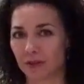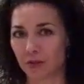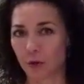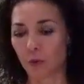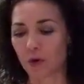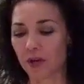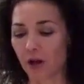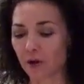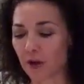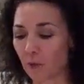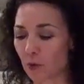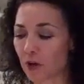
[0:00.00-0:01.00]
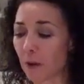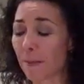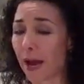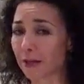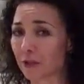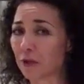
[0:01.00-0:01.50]
don't worry, we'll come
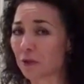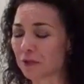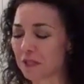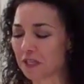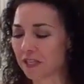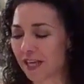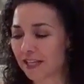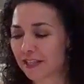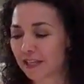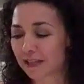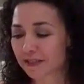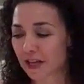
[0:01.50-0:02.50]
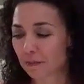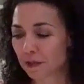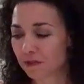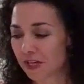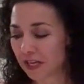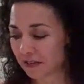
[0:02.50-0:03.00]
back to it. You'll see it again in the next couple
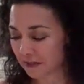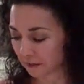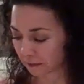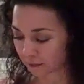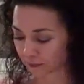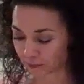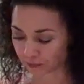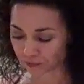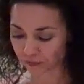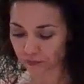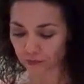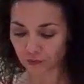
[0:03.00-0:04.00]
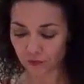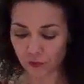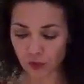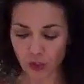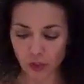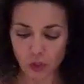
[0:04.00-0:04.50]
of days.
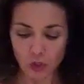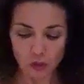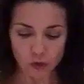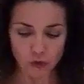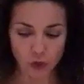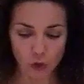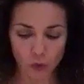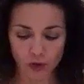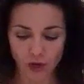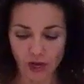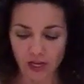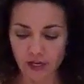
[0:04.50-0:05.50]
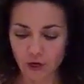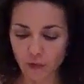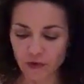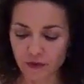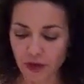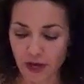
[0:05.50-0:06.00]
So here
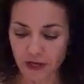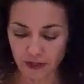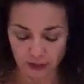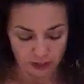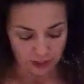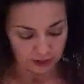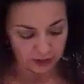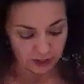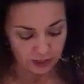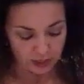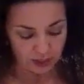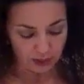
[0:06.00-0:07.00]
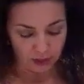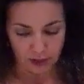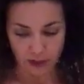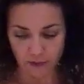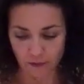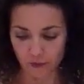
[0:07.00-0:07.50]
we've got the
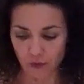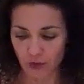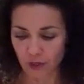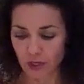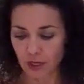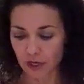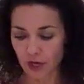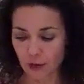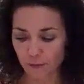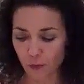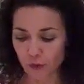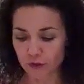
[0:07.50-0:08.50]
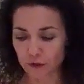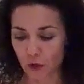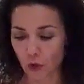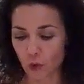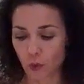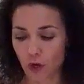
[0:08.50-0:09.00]
cup or
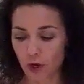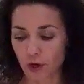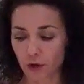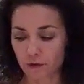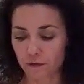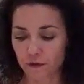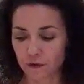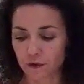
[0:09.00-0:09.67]
so of